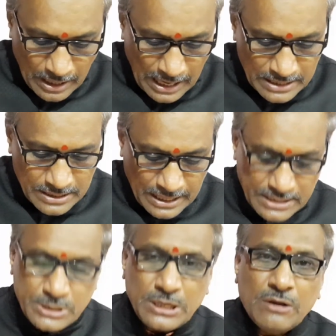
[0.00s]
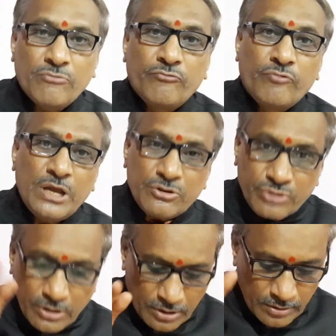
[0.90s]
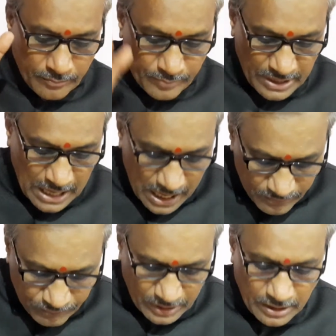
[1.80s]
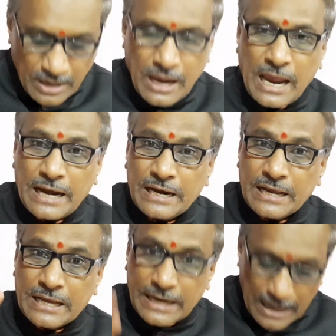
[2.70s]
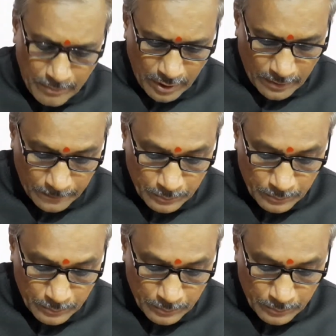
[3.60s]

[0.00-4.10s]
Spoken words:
and writing with BRP and grammar